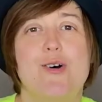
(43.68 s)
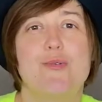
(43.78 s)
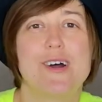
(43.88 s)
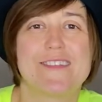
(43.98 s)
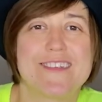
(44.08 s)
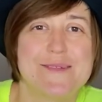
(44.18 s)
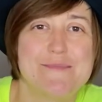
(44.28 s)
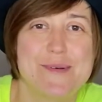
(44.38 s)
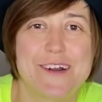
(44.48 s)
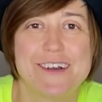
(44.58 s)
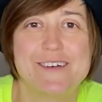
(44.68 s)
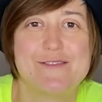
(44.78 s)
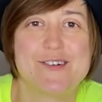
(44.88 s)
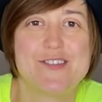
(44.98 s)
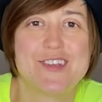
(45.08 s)
What's up, beer
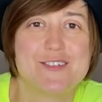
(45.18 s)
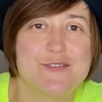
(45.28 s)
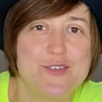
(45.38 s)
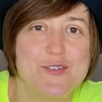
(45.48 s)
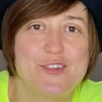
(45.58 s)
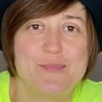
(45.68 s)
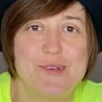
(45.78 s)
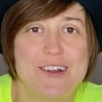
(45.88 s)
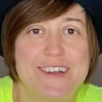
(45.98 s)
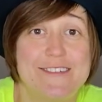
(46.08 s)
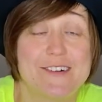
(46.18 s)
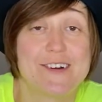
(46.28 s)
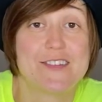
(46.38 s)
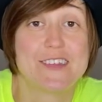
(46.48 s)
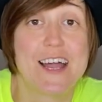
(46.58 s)
lovers and future beer
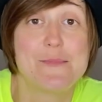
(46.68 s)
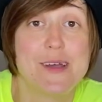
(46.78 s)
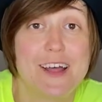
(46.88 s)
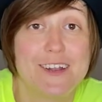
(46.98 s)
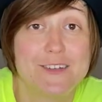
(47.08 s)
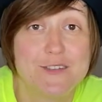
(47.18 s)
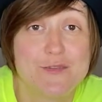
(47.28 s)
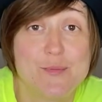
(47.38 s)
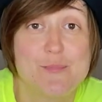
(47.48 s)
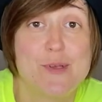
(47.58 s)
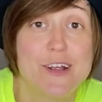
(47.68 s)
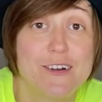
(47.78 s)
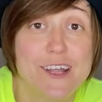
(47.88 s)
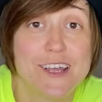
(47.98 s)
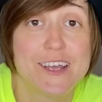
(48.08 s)
lovers? I'm Alice from Beer
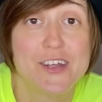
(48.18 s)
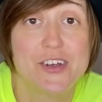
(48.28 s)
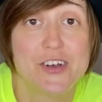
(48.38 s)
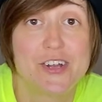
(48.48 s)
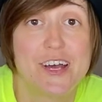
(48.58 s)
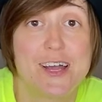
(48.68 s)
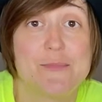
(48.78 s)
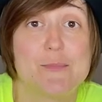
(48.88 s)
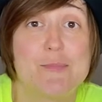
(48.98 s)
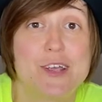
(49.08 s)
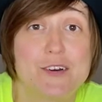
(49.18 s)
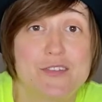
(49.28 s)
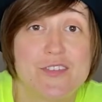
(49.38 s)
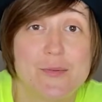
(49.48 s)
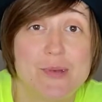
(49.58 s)
Licking Good. I'm a beer
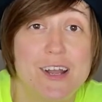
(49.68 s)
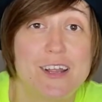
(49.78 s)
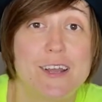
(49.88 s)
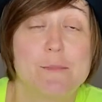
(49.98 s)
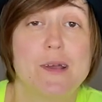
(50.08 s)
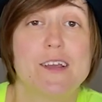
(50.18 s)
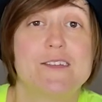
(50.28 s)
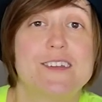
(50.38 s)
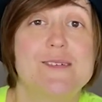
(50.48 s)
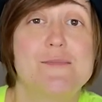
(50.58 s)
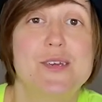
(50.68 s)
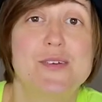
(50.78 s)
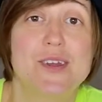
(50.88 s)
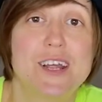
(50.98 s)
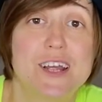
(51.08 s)
sommelier based in
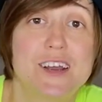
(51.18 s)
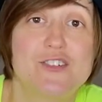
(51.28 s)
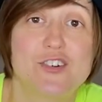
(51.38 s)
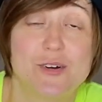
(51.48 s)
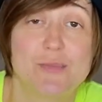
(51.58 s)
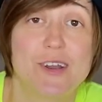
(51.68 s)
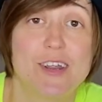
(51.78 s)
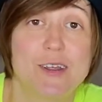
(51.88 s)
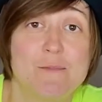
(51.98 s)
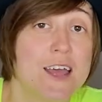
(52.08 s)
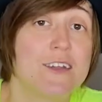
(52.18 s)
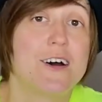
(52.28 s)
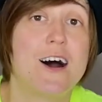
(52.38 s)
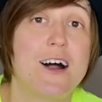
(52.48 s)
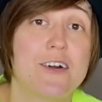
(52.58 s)
Munich, Germany, the
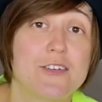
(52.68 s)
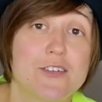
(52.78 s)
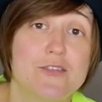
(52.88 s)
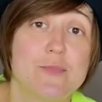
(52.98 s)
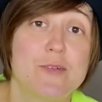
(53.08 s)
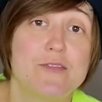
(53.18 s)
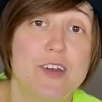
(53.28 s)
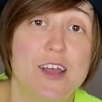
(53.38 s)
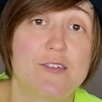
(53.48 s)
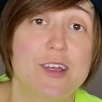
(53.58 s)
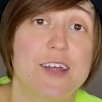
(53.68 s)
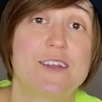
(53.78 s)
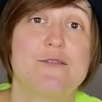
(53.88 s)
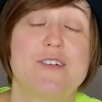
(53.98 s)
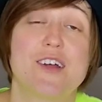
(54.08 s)
heart of Bavaria,
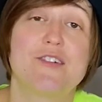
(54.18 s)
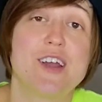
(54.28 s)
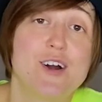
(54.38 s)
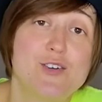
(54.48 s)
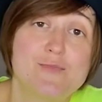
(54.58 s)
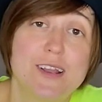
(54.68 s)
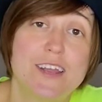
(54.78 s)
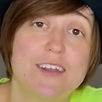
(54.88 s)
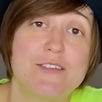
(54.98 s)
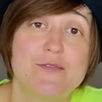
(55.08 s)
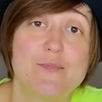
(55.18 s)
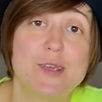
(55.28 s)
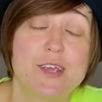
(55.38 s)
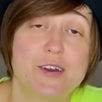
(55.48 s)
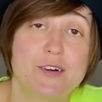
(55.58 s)
the very homeland of
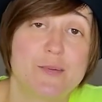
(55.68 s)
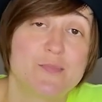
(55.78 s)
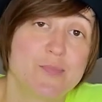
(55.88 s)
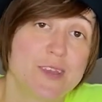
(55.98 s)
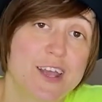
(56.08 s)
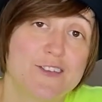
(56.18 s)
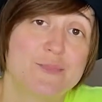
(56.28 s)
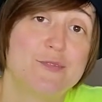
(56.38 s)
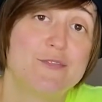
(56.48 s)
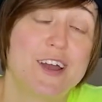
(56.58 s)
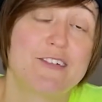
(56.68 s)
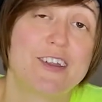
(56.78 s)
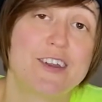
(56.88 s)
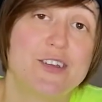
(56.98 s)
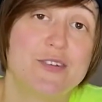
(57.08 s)
beer, as
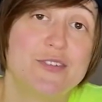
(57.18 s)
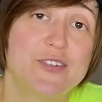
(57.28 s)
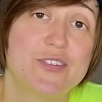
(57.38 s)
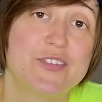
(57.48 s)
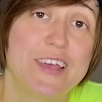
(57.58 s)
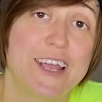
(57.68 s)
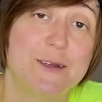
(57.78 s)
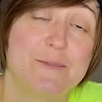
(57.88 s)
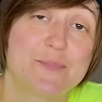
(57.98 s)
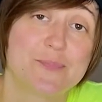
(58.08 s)
Bavarian used to say.